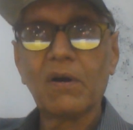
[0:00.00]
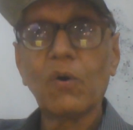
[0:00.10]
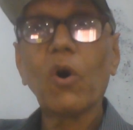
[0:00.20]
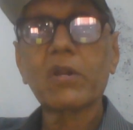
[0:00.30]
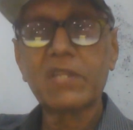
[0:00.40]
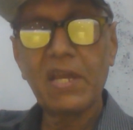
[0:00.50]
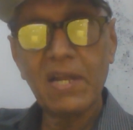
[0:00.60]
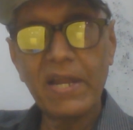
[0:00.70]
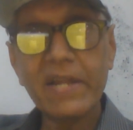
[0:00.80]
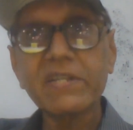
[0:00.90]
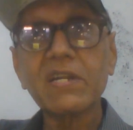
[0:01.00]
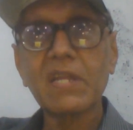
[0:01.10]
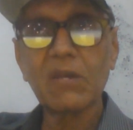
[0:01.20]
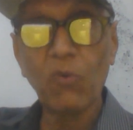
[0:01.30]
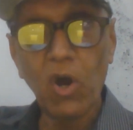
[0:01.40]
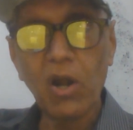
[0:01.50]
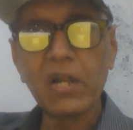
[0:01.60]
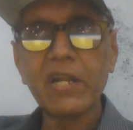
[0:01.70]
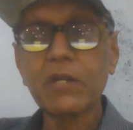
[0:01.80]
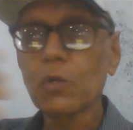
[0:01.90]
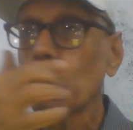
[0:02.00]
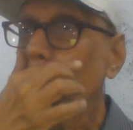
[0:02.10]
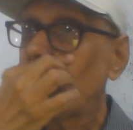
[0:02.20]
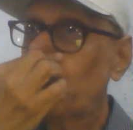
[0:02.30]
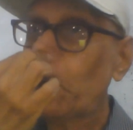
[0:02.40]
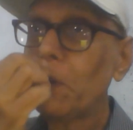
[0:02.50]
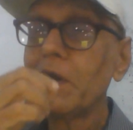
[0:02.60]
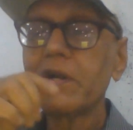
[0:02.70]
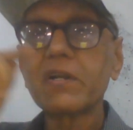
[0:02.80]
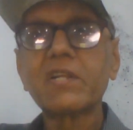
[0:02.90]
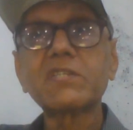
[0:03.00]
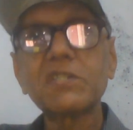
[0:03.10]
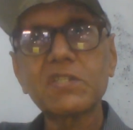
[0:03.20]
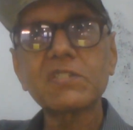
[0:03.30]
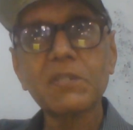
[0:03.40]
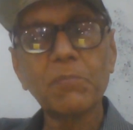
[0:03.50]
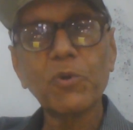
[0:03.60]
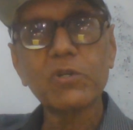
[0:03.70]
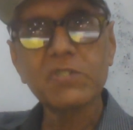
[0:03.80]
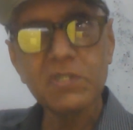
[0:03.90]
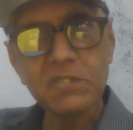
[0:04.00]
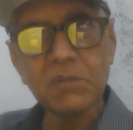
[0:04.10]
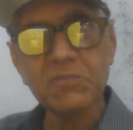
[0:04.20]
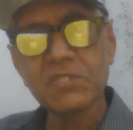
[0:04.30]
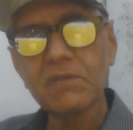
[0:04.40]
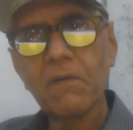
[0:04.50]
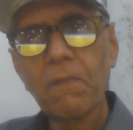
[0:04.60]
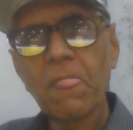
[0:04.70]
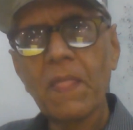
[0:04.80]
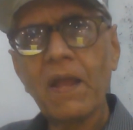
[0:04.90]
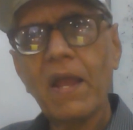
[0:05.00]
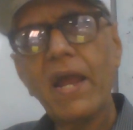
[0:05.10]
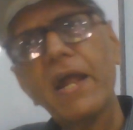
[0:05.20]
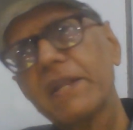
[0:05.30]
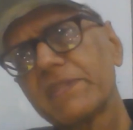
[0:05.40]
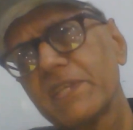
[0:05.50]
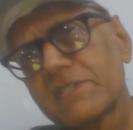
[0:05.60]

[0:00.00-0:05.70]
or they later evolved into decision support systems. And this